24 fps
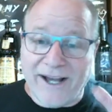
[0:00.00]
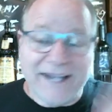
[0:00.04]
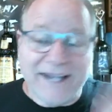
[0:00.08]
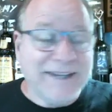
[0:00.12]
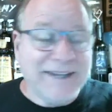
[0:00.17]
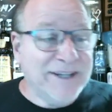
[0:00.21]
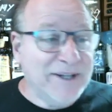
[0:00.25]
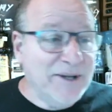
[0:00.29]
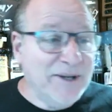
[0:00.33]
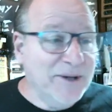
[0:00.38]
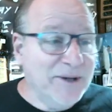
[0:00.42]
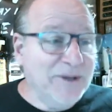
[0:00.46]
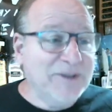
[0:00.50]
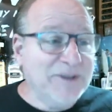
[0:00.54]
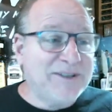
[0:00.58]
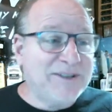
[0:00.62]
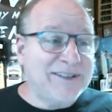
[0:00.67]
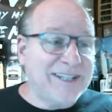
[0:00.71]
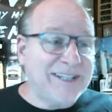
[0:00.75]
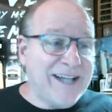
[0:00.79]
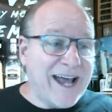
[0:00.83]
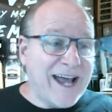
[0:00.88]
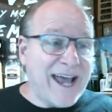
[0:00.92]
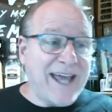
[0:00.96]
In the news
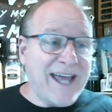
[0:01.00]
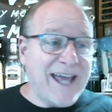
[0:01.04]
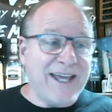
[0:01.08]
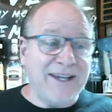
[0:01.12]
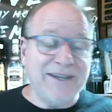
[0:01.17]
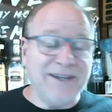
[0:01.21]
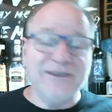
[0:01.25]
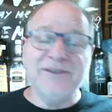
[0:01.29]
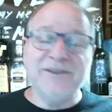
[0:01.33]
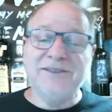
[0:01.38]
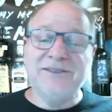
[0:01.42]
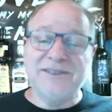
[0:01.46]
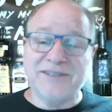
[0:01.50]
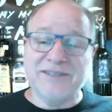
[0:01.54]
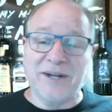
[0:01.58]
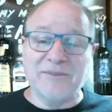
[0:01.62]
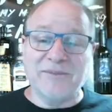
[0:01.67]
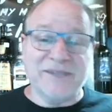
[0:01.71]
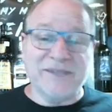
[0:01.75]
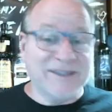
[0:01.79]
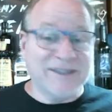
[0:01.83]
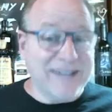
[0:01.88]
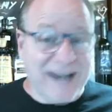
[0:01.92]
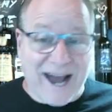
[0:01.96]
today,
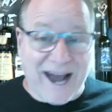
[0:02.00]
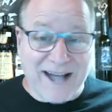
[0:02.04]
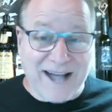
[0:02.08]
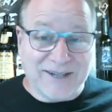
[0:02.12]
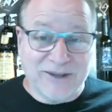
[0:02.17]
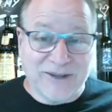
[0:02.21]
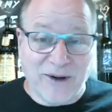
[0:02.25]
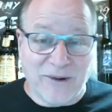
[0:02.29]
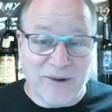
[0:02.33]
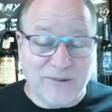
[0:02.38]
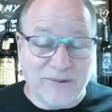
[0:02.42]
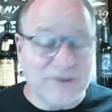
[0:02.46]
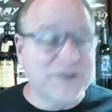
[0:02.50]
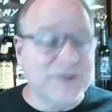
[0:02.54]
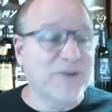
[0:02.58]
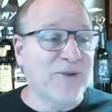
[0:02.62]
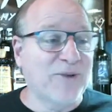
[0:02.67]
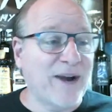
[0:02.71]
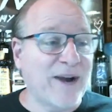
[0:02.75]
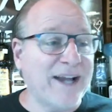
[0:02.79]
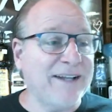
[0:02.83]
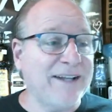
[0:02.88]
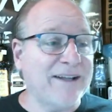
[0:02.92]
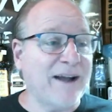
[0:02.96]
something that I thought was
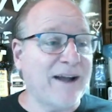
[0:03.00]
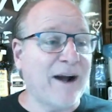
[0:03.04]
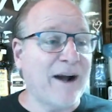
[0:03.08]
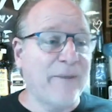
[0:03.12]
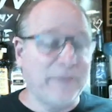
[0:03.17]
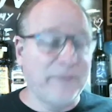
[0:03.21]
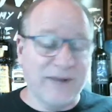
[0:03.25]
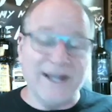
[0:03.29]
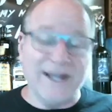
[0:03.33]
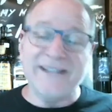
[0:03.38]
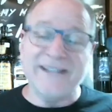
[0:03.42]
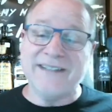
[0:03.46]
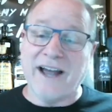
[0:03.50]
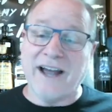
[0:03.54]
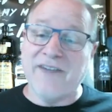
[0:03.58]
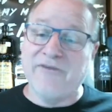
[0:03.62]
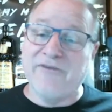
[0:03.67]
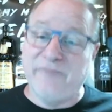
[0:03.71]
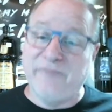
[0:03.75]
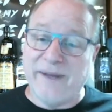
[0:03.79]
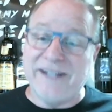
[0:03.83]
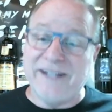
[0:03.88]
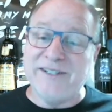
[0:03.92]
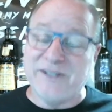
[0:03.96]
great, a place
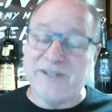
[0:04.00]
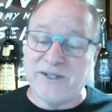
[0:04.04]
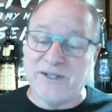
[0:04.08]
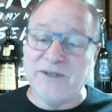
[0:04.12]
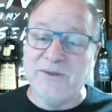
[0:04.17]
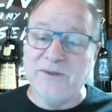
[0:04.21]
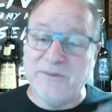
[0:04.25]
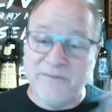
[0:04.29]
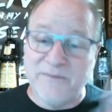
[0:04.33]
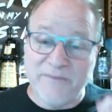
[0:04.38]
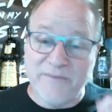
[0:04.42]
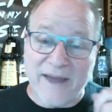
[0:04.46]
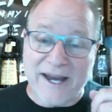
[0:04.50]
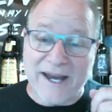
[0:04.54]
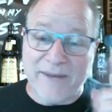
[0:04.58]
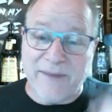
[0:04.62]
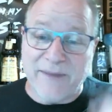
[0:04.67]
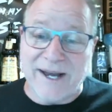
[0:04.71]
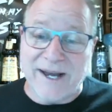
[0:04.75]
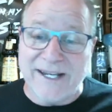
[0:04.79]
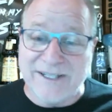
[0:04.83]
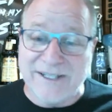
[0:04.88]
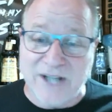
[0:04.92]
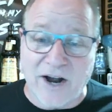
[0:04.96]
I've been to many,
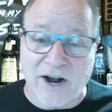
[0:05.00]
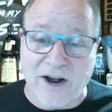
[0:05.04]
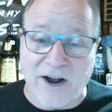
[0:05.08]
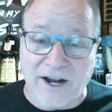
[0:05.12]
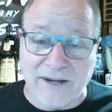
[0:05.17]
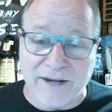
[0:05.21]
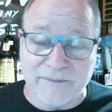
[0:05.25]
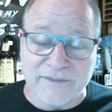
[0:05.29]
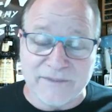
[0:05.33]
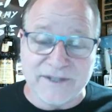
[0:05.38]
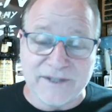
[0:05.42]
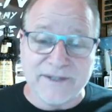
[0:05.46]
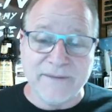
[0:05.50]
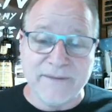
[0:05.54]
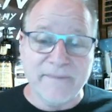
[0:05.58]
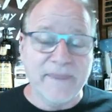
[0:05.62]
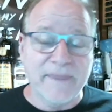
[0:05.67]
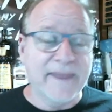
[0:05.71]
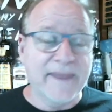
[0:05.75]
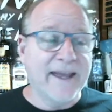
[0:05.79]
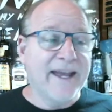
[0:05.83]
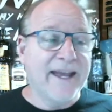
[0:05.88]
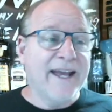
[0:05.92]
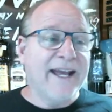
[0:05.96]
many times.
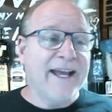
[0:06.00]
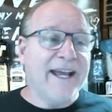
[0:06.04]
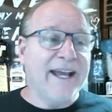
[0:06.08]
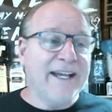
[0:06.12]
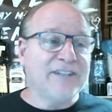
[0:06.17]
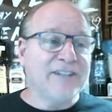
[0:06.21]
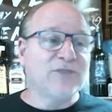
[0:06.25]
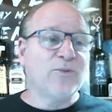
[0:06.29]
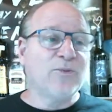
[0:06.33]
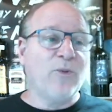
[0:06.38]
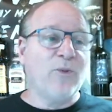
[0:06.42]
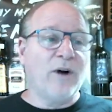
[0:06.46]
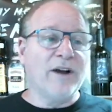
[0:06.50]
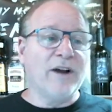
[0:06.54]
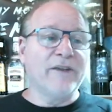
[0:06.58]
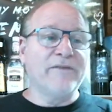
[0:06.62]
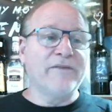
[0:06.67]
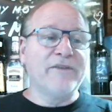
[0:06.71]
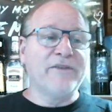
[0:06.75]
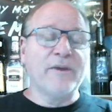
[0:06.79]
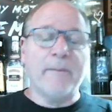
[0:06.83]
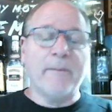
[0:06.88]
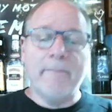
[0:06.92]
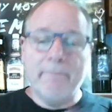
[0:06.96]
It's one
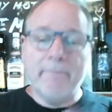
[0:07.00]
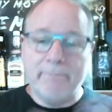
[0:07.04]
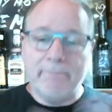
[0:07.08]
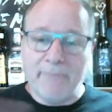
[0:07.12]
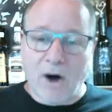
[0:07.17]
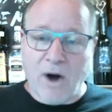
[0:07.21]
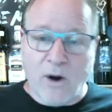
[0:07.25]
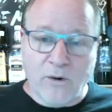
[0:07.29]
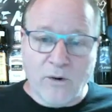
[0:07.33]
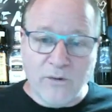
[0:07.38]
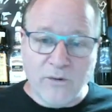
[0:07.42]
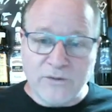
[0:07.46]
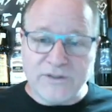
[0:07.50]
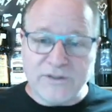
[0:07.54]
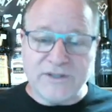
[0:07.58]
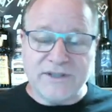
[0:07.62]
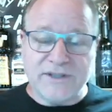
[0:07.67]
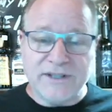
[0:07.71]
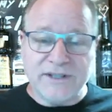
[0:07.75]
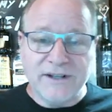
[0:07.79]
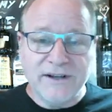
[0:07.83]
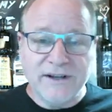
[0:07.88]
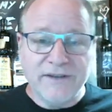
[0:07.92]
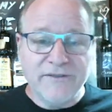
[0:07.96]
of the
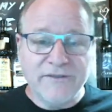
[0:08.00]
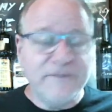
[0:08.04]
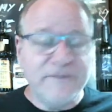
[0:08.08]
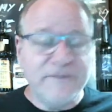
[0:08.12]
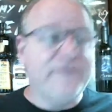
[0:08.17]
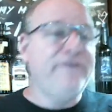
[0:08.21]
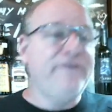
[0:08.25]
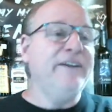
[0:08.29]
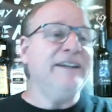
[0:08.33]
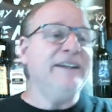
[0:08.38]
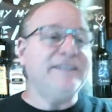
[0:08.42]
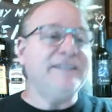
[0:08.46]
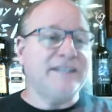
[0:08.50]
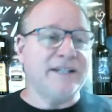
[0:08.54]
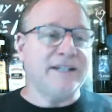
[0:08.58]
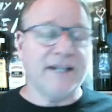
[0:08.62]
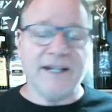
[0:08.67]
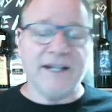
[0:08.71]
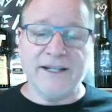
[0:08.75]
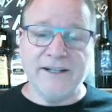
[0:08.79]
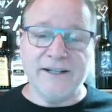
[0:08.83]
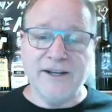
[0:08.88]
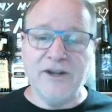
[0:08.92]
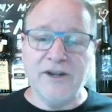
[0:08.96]
most
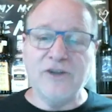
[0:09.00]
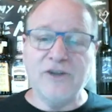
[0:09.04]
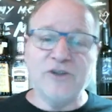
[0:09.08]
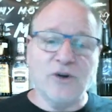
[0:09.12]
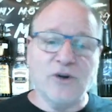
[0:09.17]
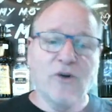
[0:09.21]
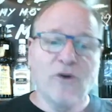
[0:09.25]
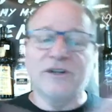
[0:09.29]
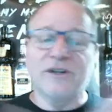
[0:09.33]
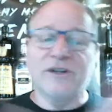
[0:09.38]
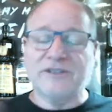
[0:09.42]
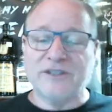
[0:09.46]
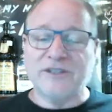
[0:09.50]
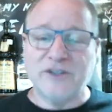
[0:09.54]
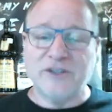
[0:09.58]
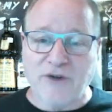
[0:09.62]
visited tourist